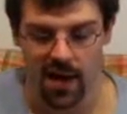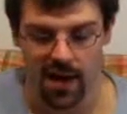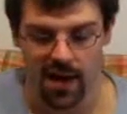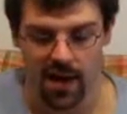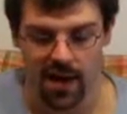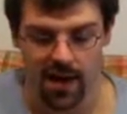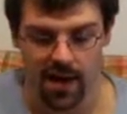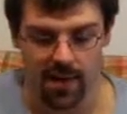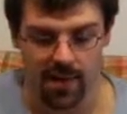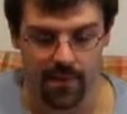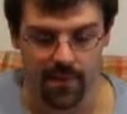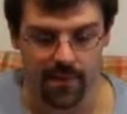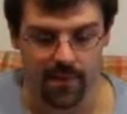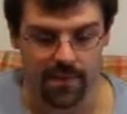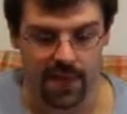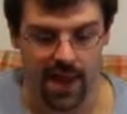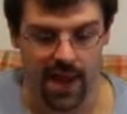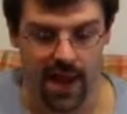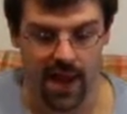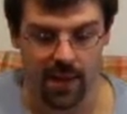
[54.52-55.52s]

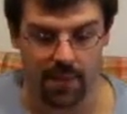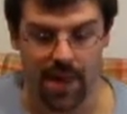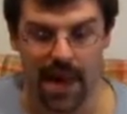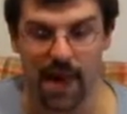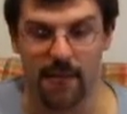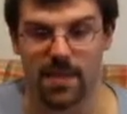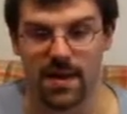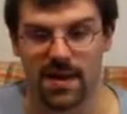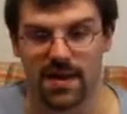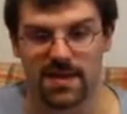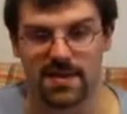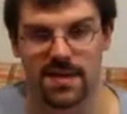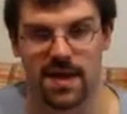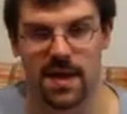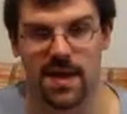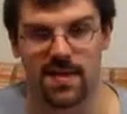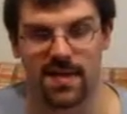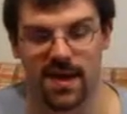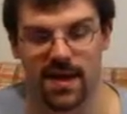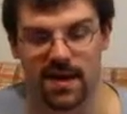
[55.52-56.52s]
And I'm happy to
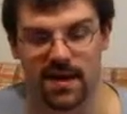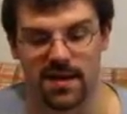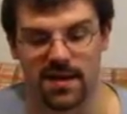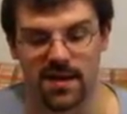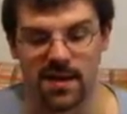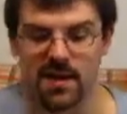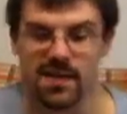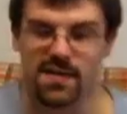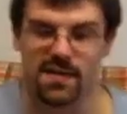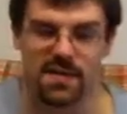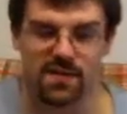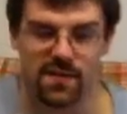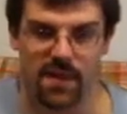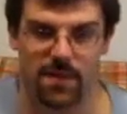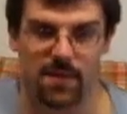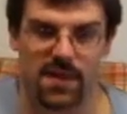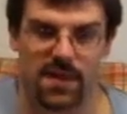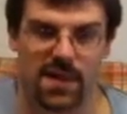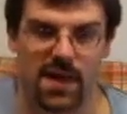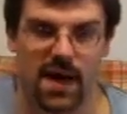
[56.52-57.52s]
say that it does live
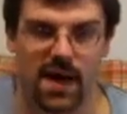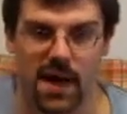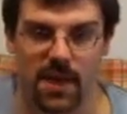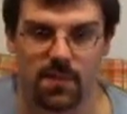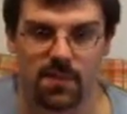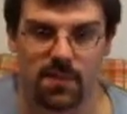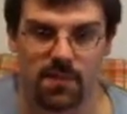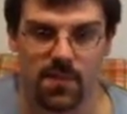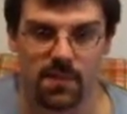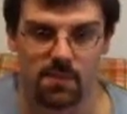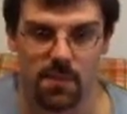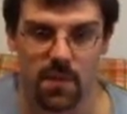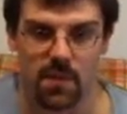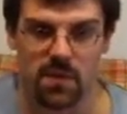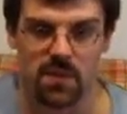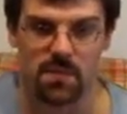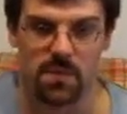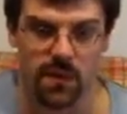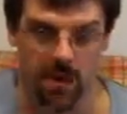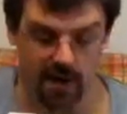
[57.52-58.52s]
up to the hype for the
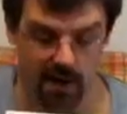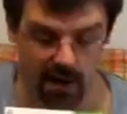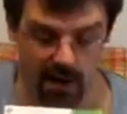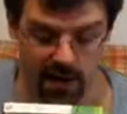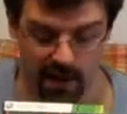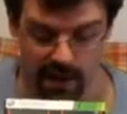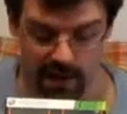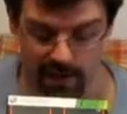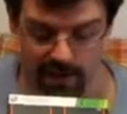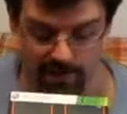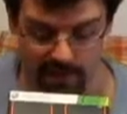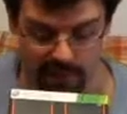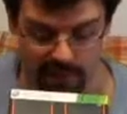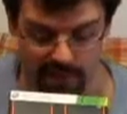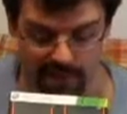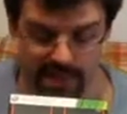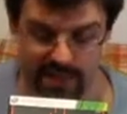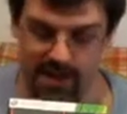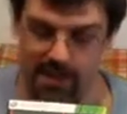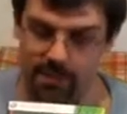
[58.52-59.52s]
most part.
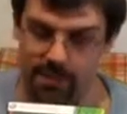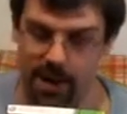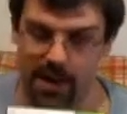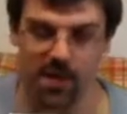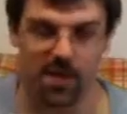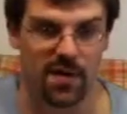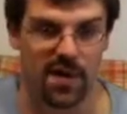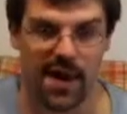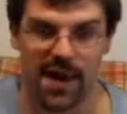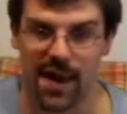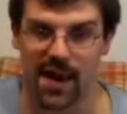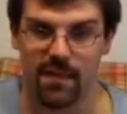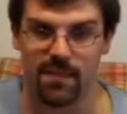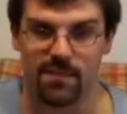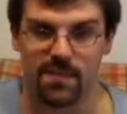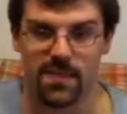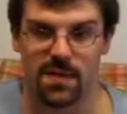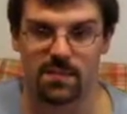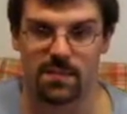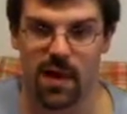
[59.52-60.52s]
Is it a better
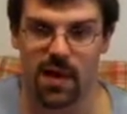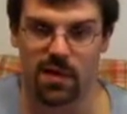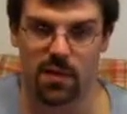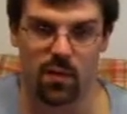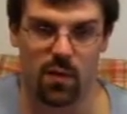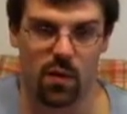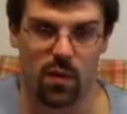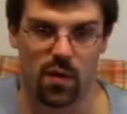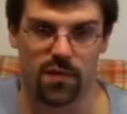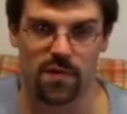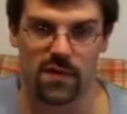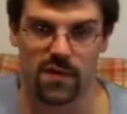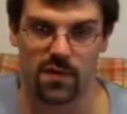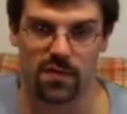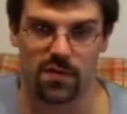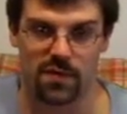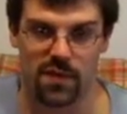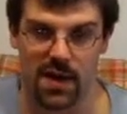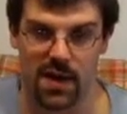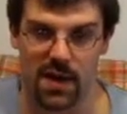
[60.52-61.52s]
game than Modern Warfare
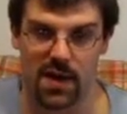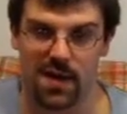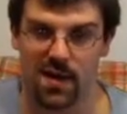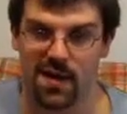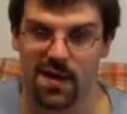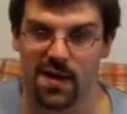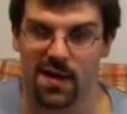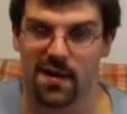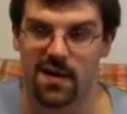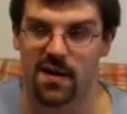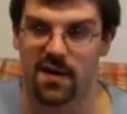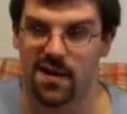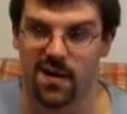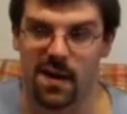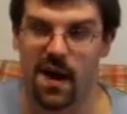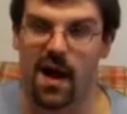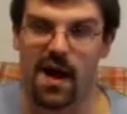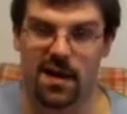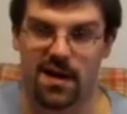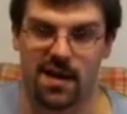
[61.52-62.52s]
3?
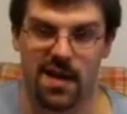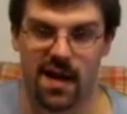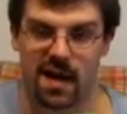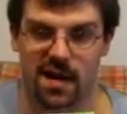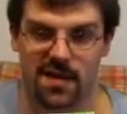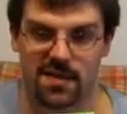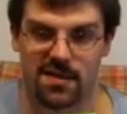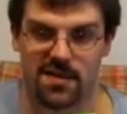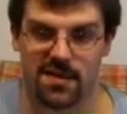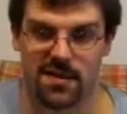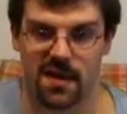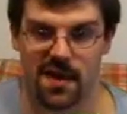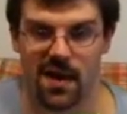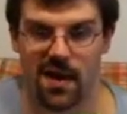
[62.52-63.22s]
God, yes.